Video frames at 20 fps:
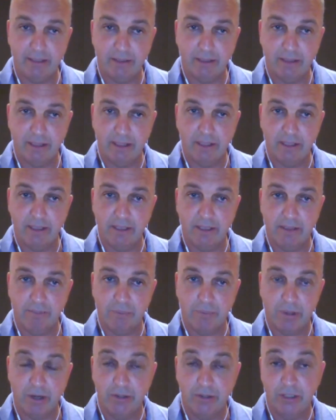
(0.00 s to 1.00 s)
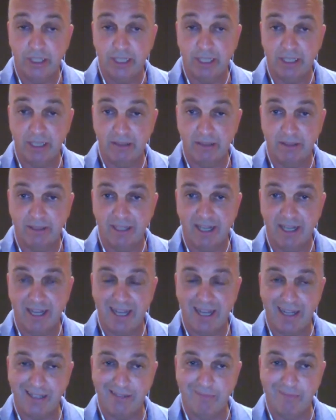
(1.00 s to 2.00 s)
the project that
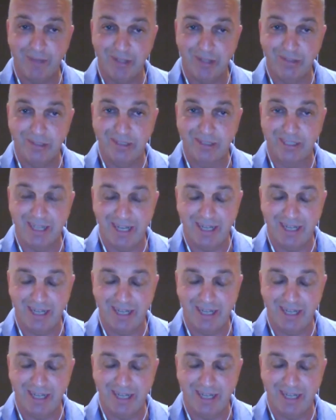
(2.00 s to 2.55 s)
had the most